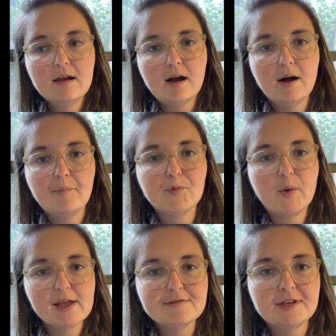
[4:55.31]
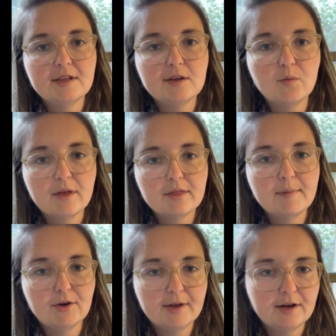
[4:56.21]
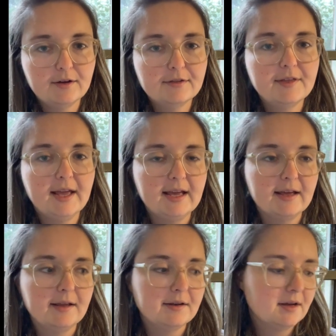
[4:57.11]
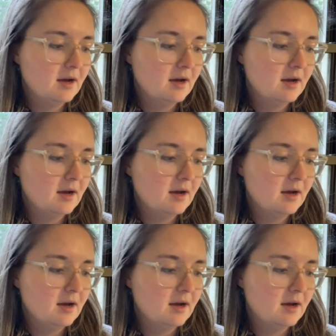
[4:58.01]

way of dealing with mental health and